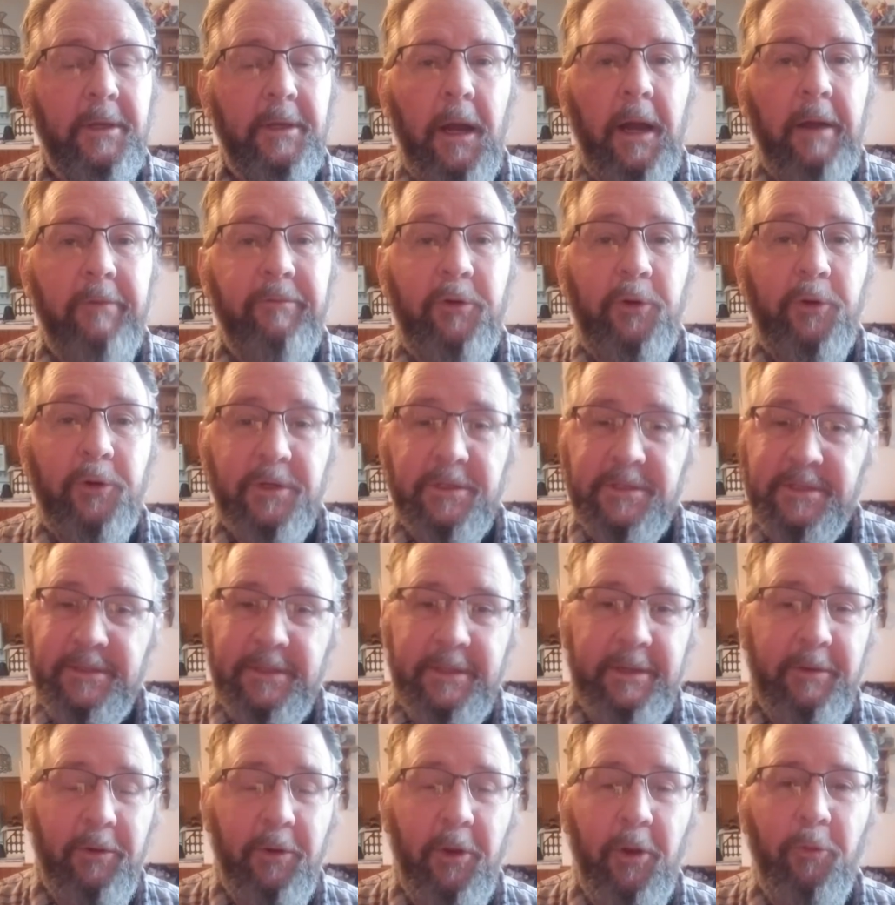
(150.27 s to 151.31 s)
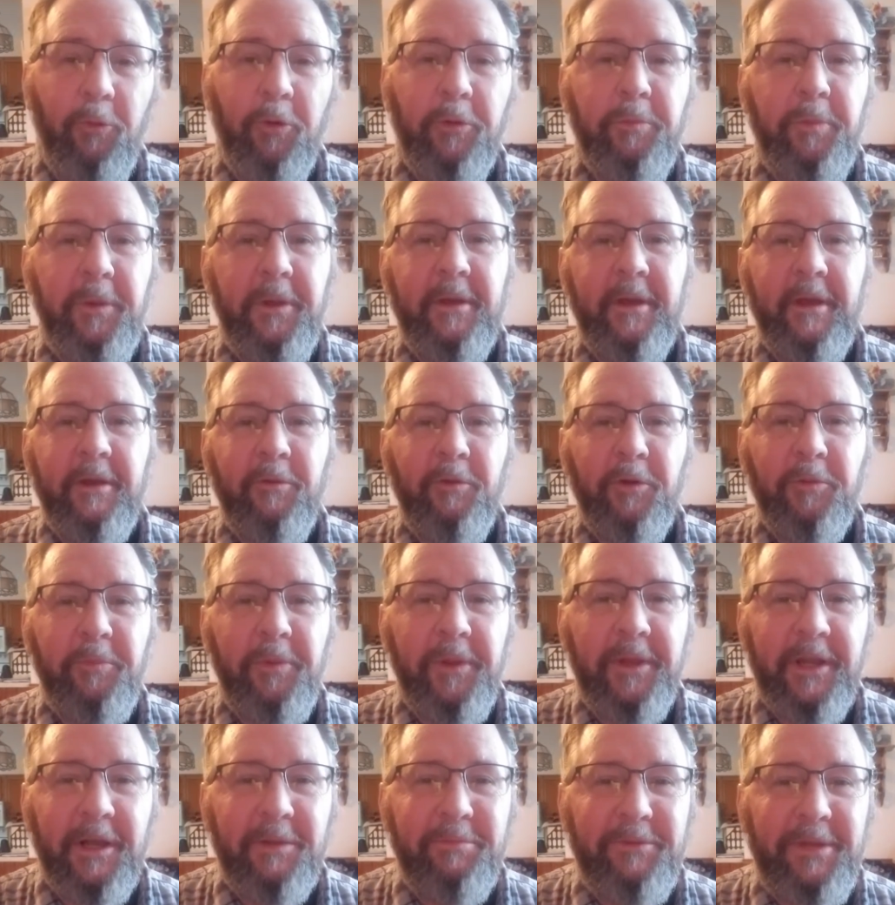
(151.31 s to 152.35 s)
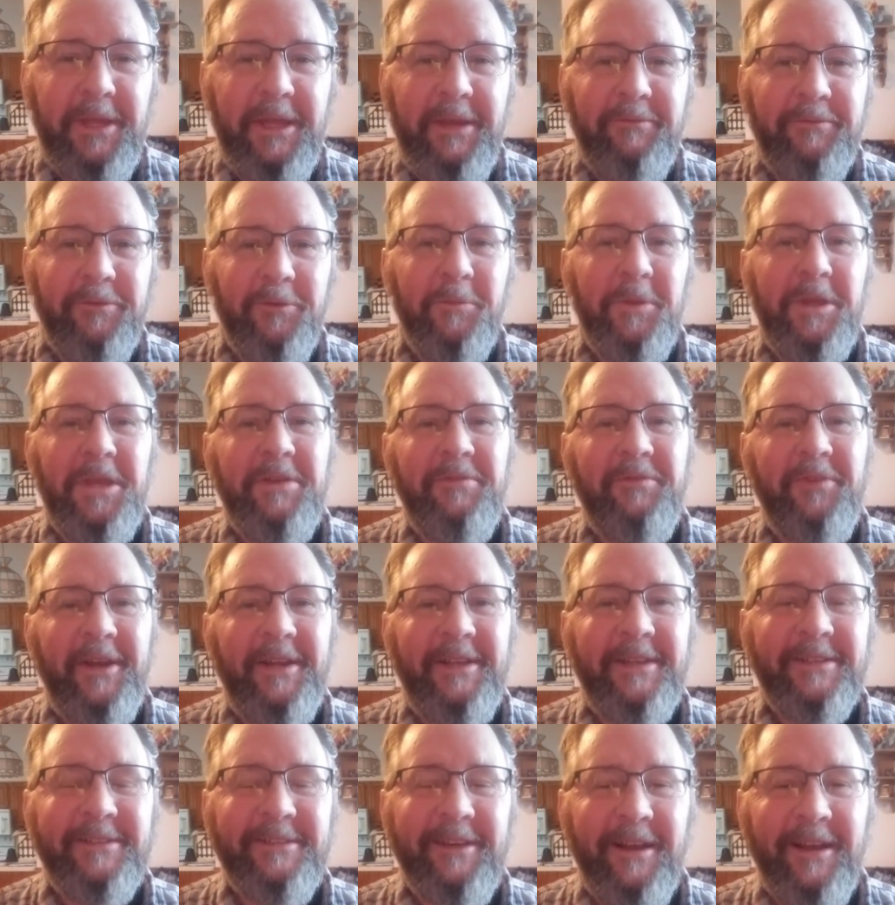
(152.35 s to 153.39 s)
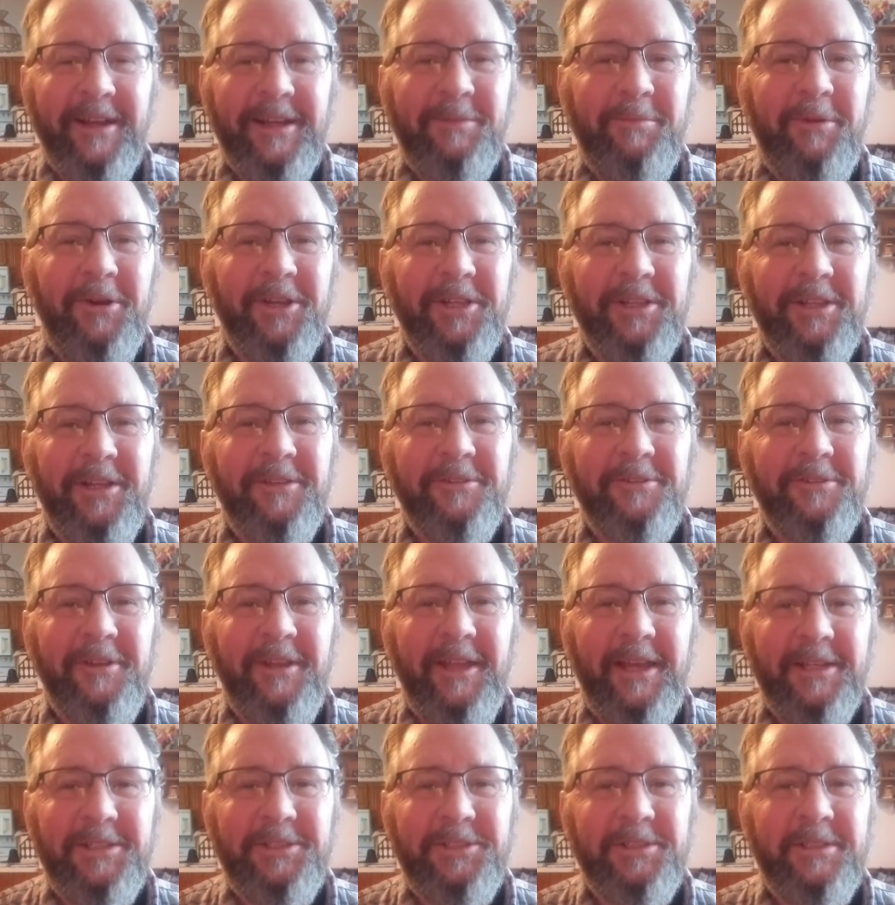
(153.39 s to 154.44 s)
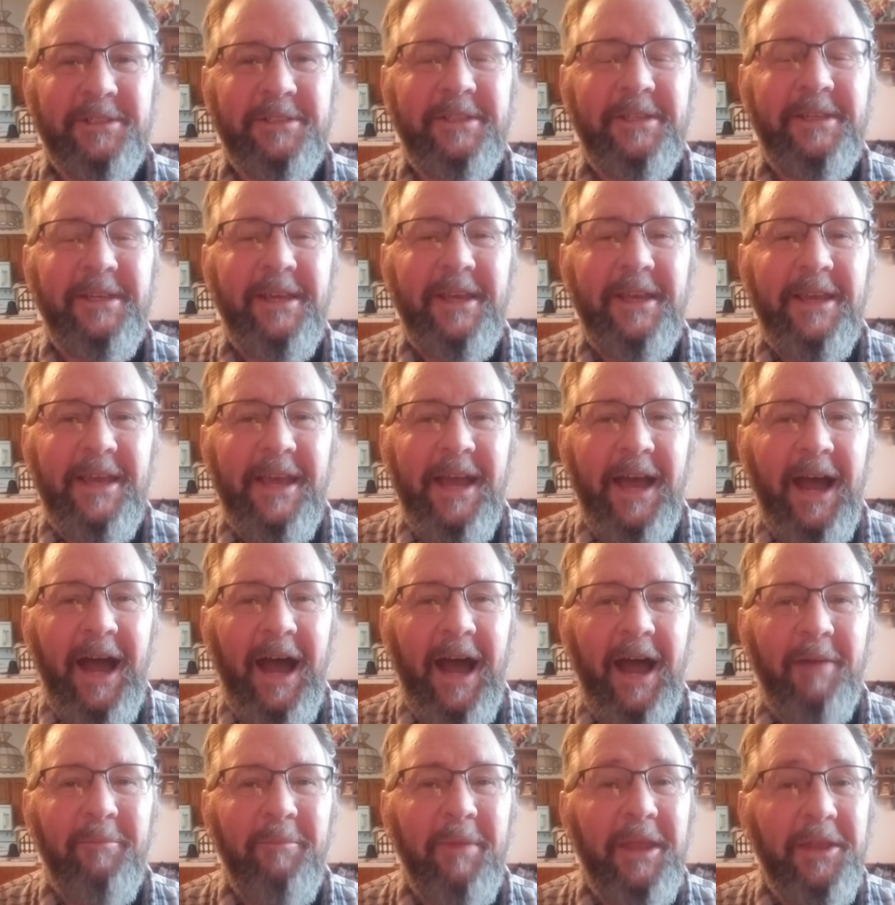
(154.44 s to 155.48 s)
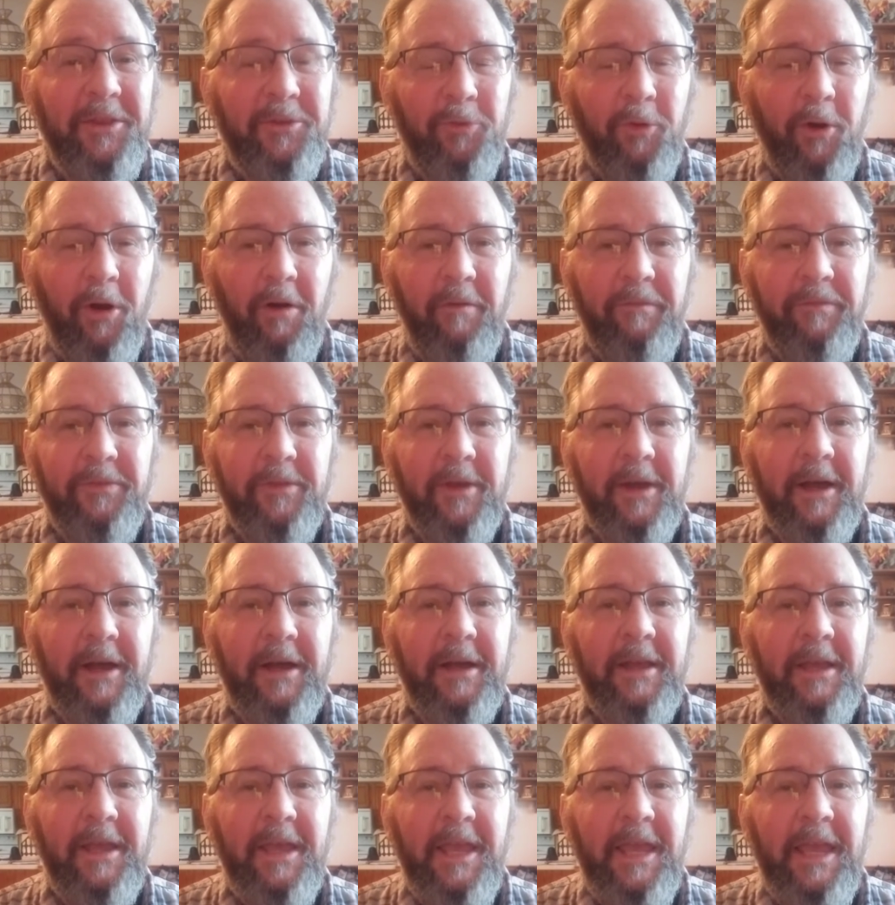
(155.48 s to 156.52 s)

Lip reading: Of course, it wouldn't be an update for me if I didn't talk about another election, May 12th.